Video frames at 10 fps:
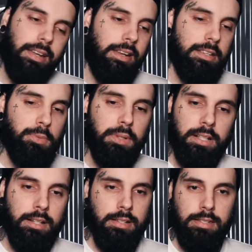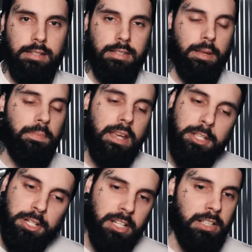it is what it is. Some
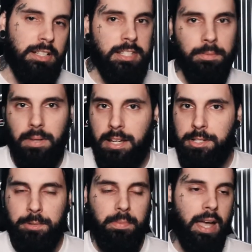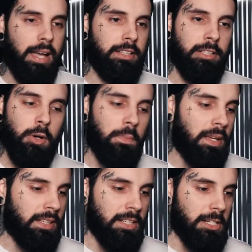days are good, some days are bad. You know, I'm
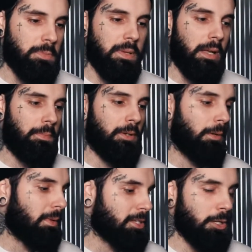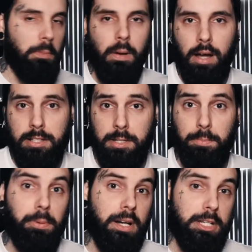not gonna just be up here on my soapbox
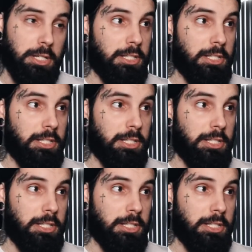and preach and